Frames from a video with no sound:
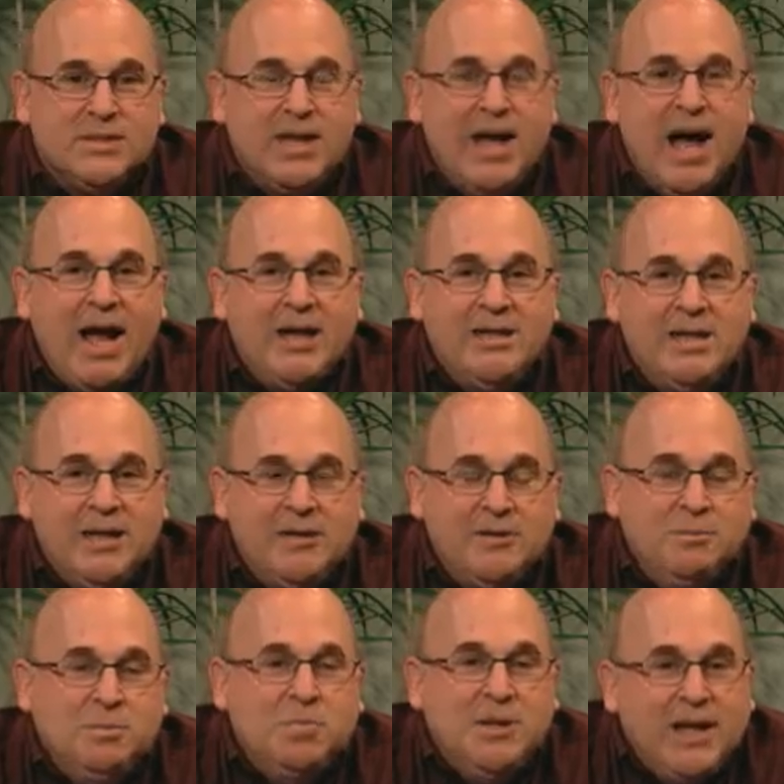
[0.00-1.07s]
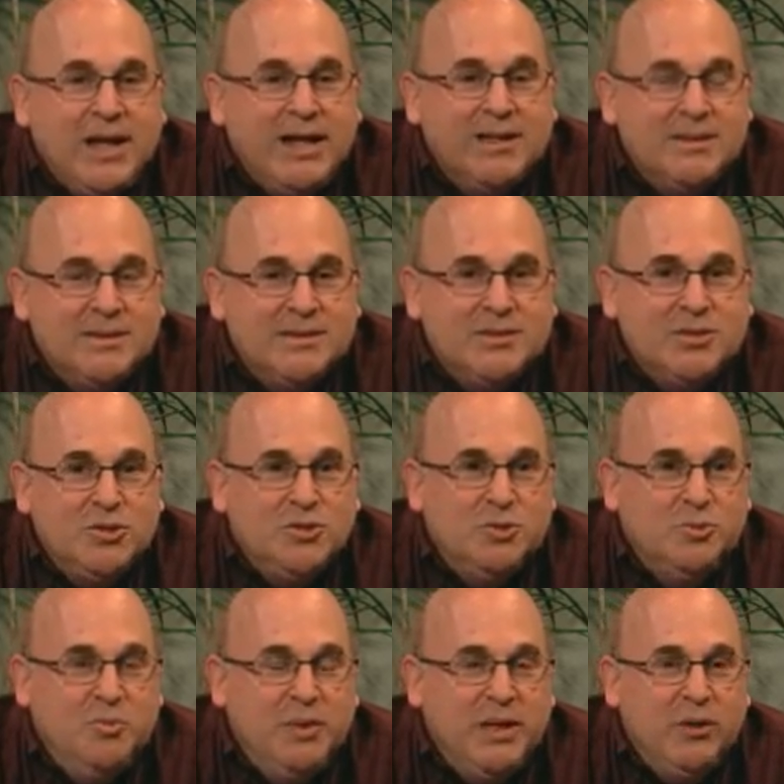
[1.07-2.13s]
the ideal place to
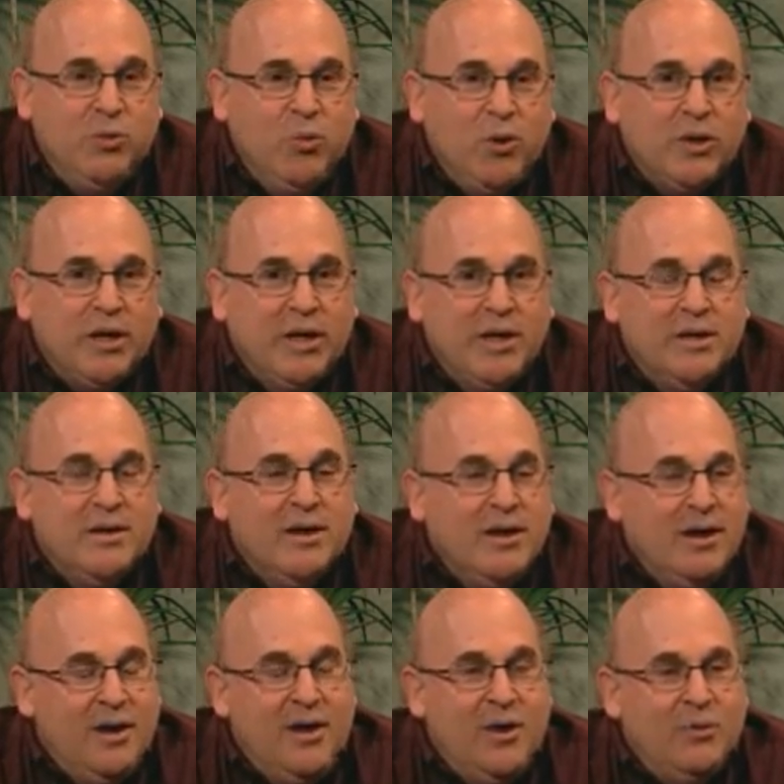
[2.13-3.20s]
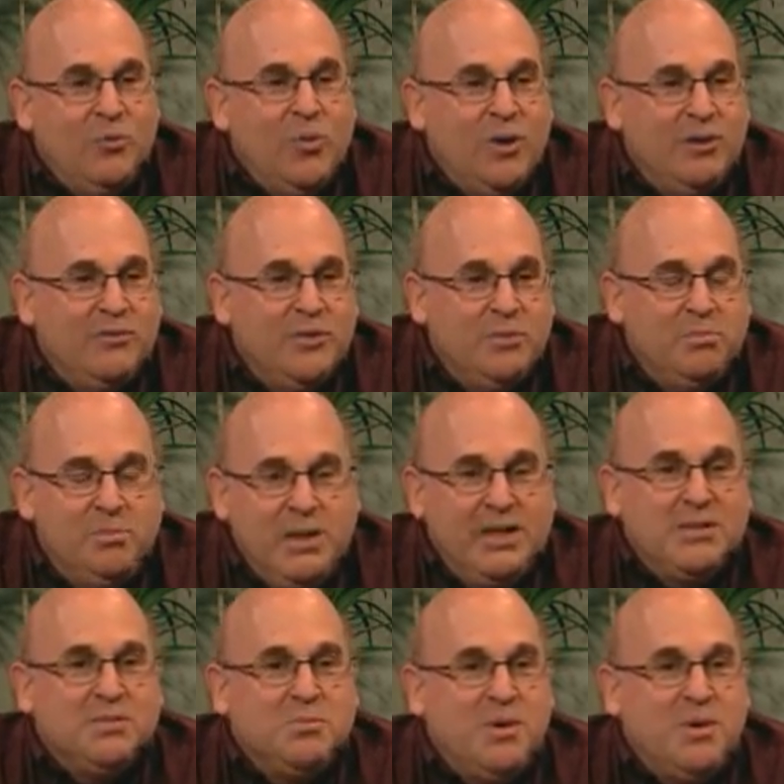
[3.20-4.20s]
be working on one of the biggest